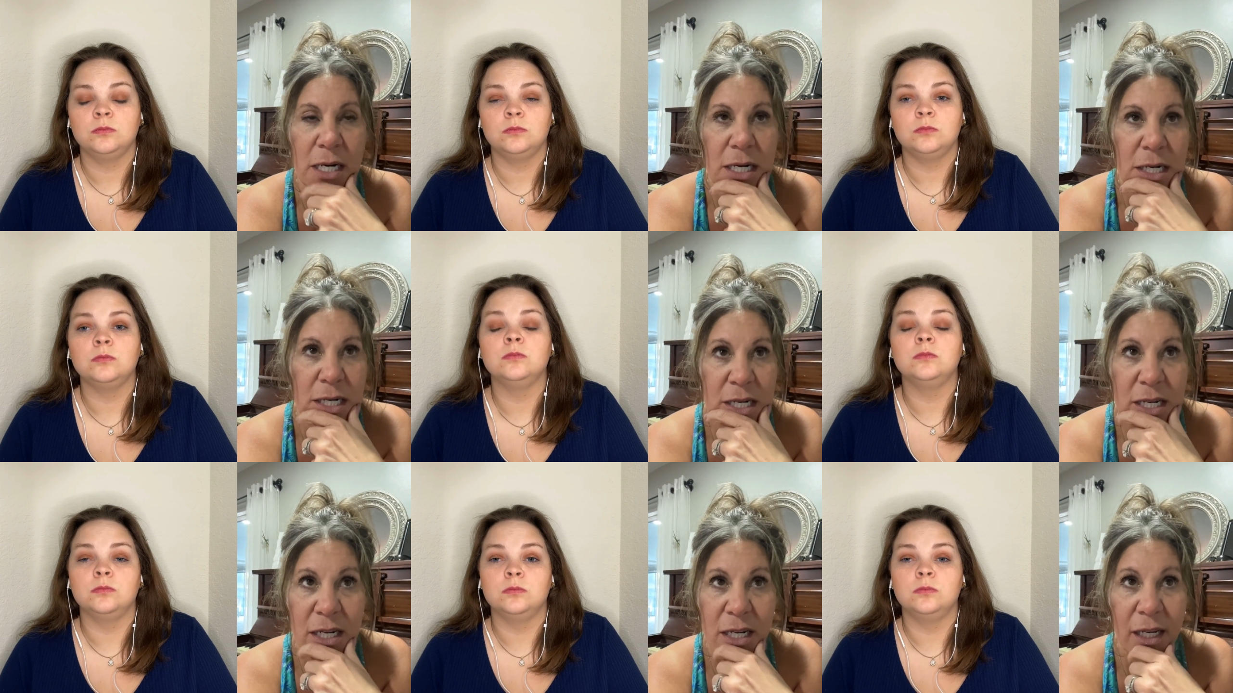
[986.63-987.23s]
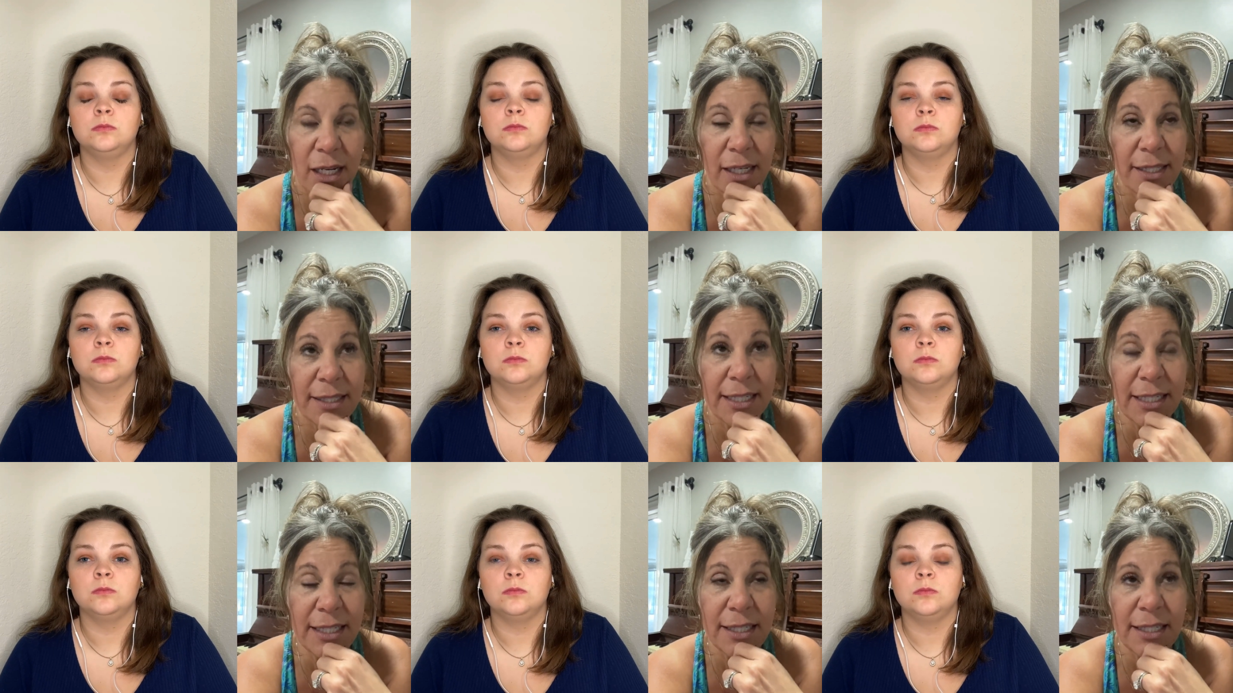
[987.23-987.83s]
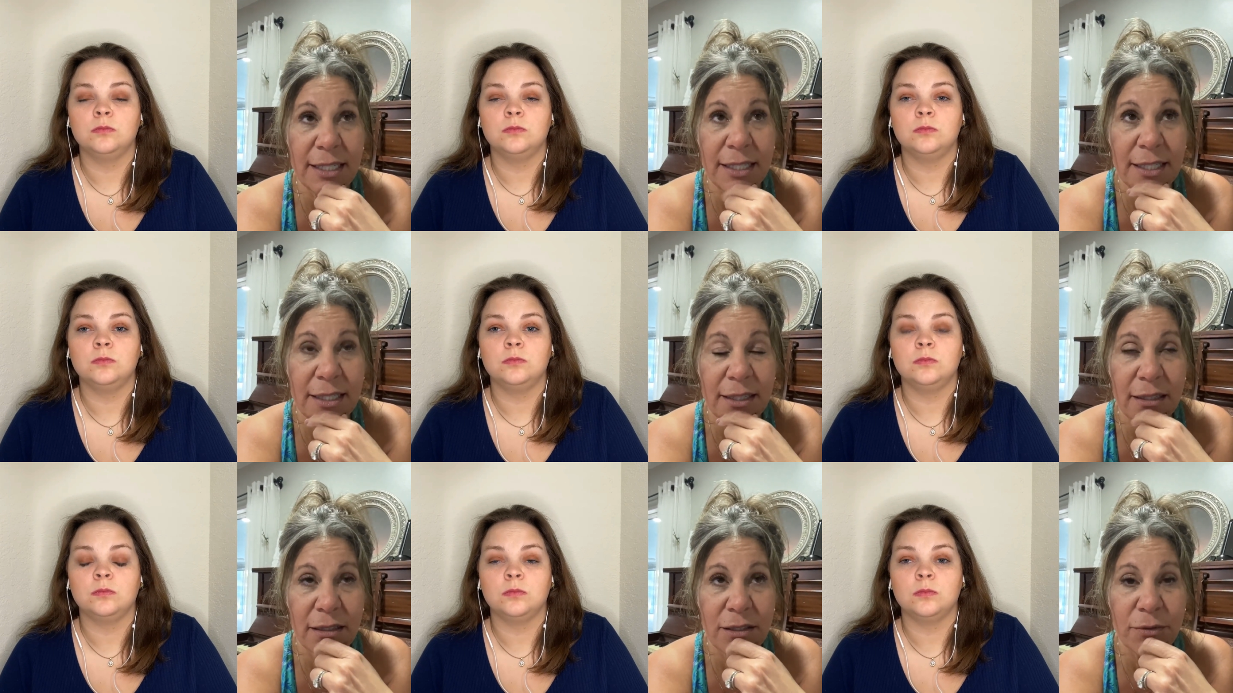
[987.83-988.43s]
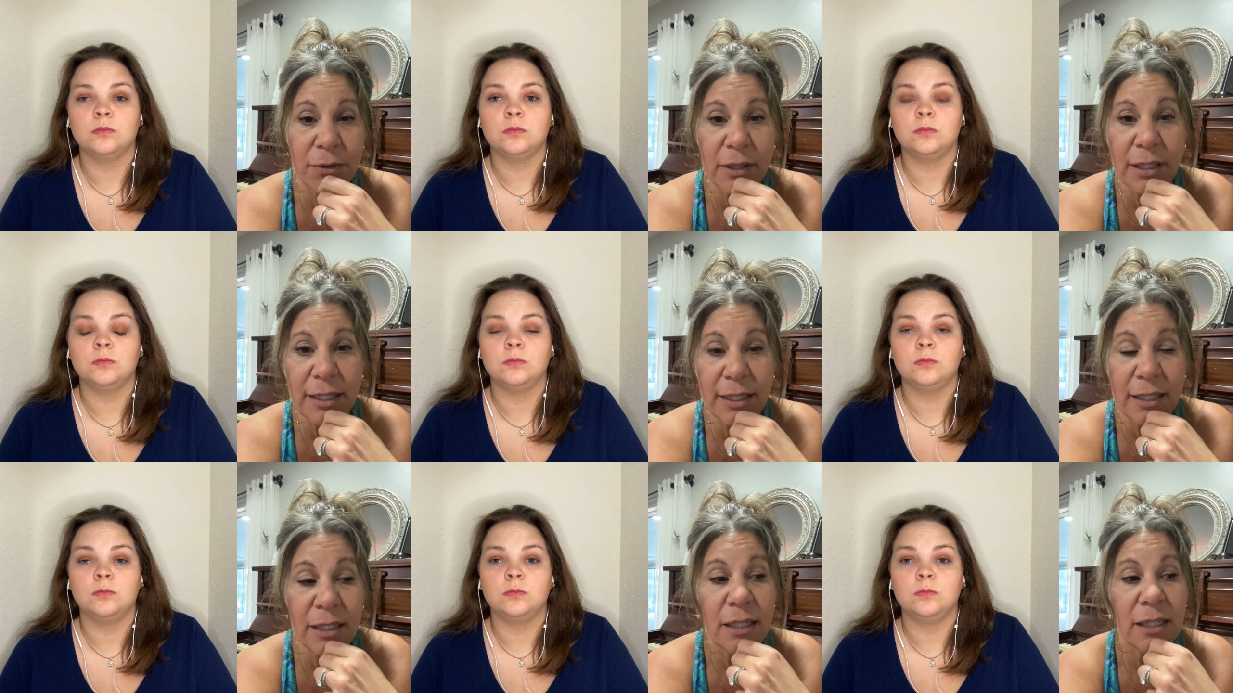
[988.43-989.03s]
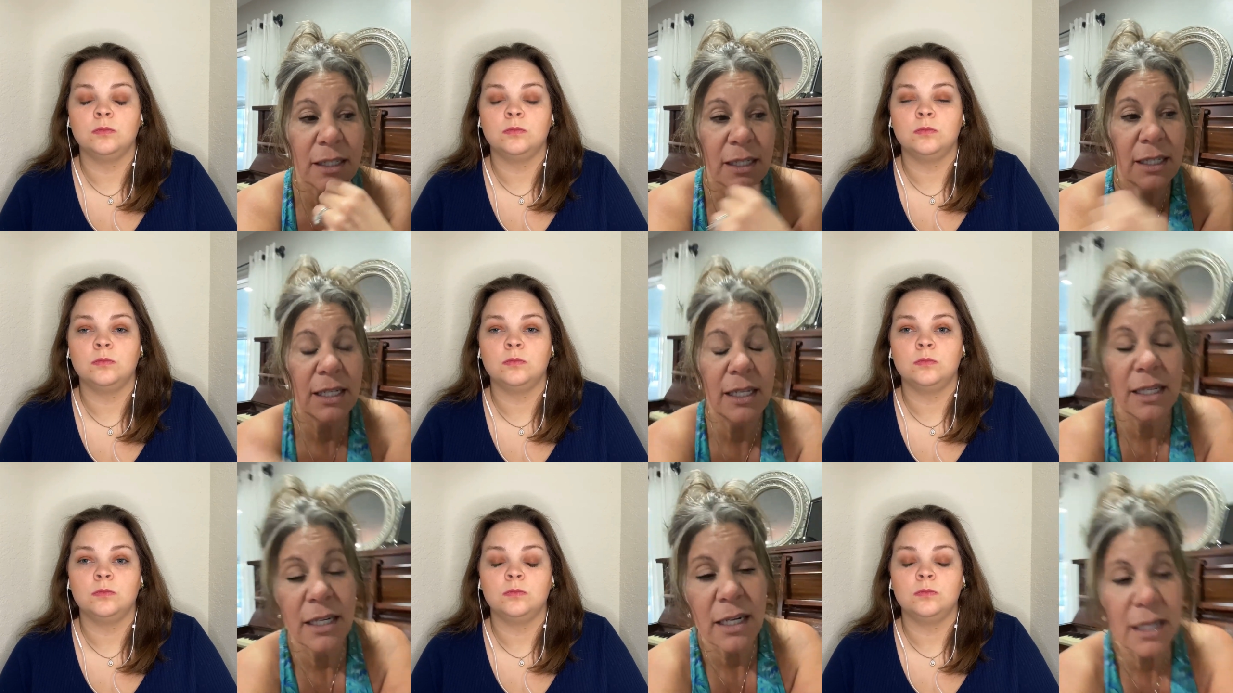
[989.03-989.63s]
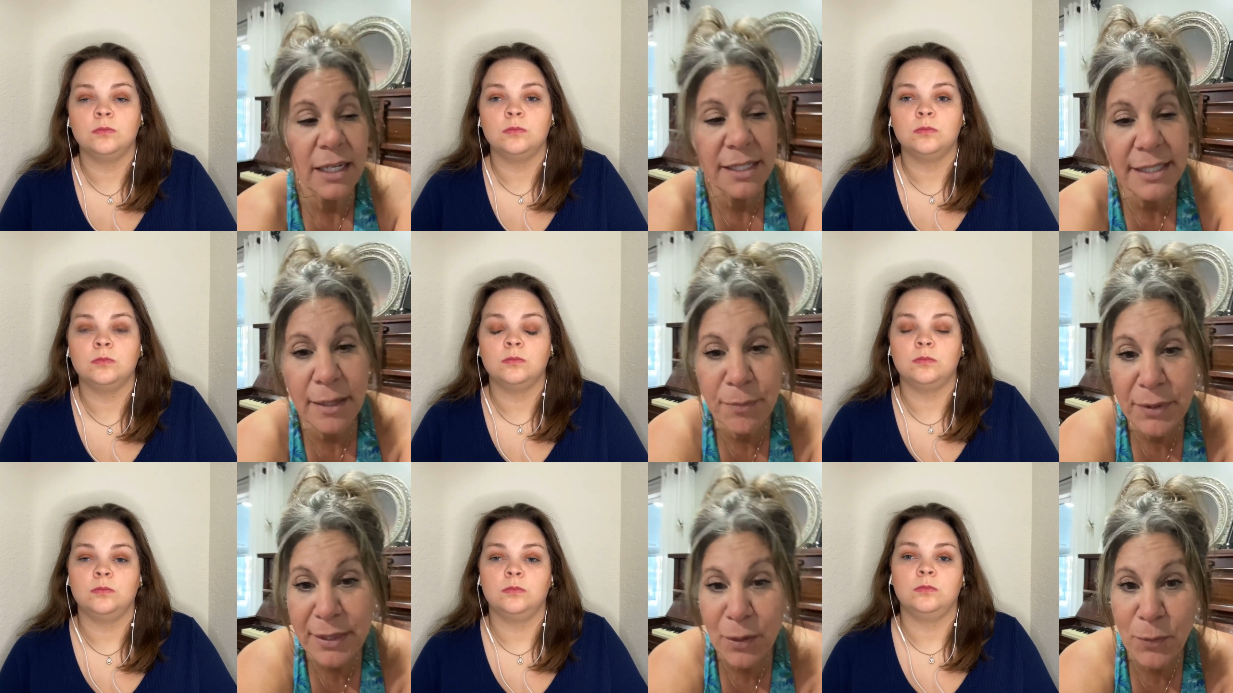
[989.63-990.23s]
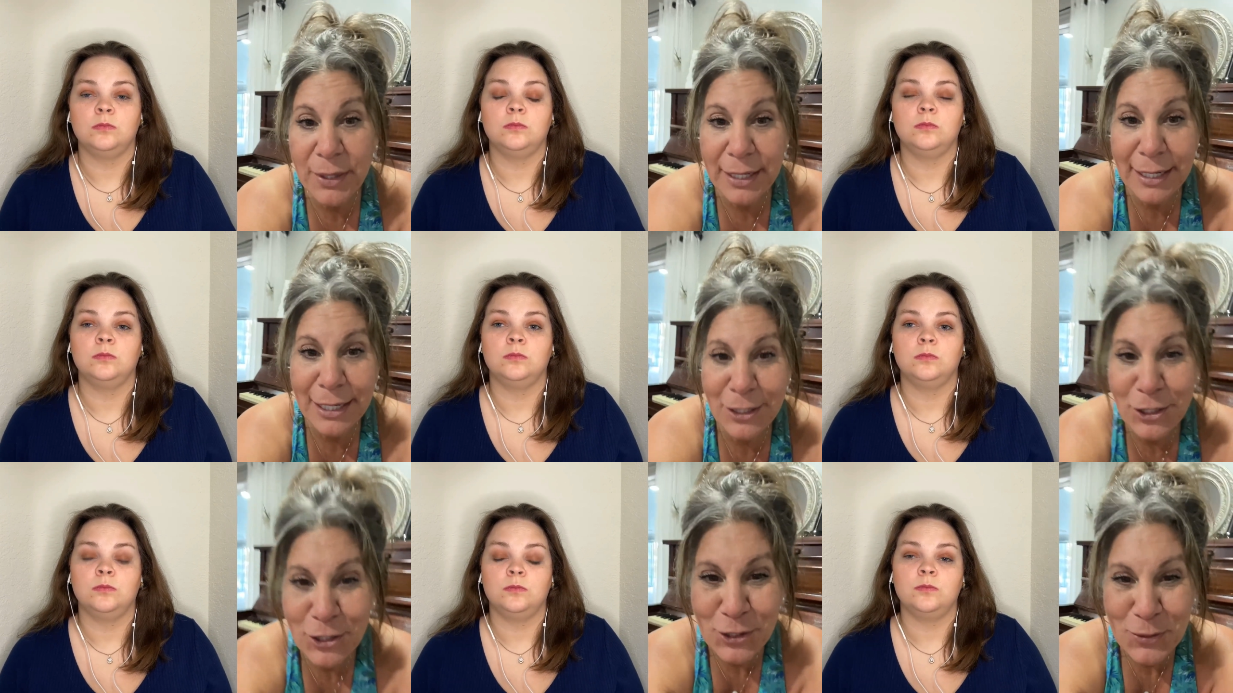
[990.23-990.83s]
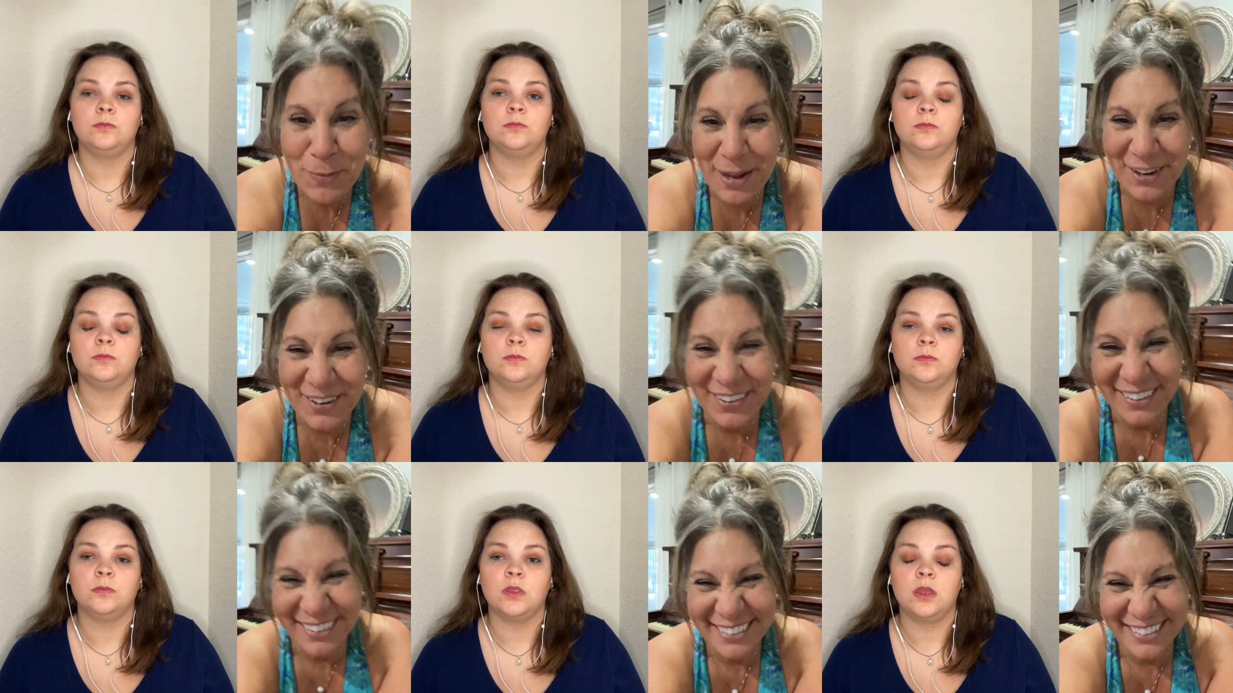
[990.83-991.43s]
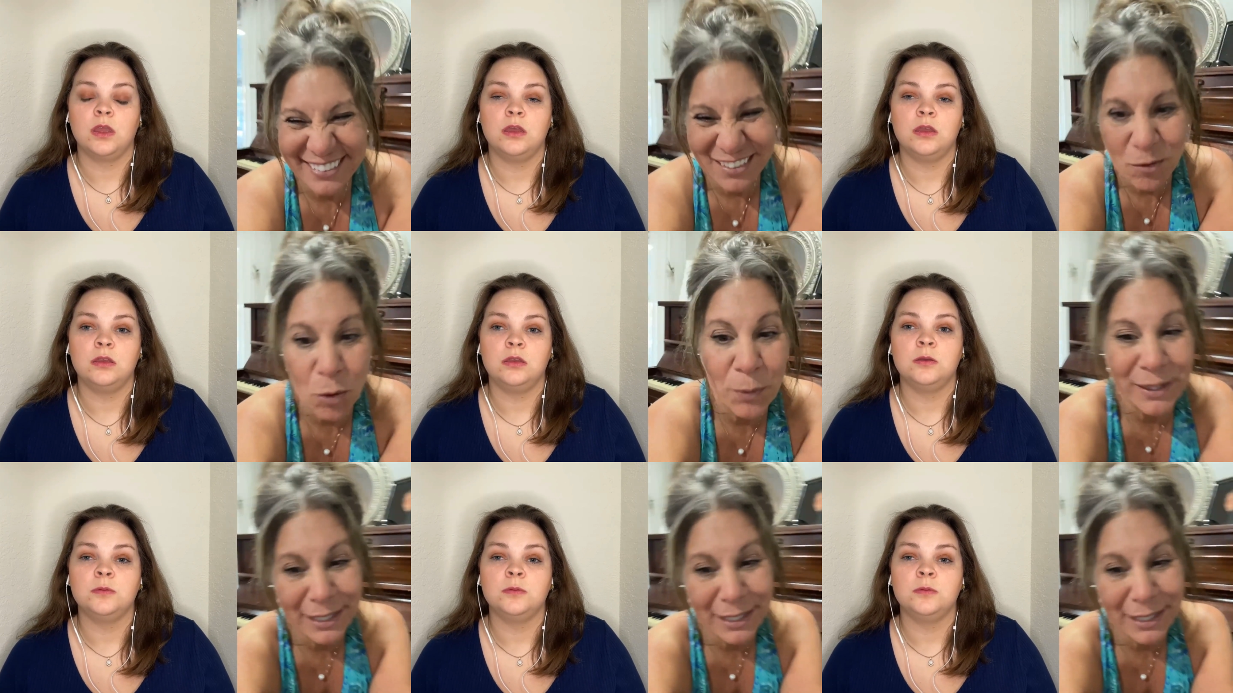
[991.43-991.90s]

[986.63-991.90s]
Speaker 1: Mm-hmm. It's it's it's it's really it's something that we need to do better, where we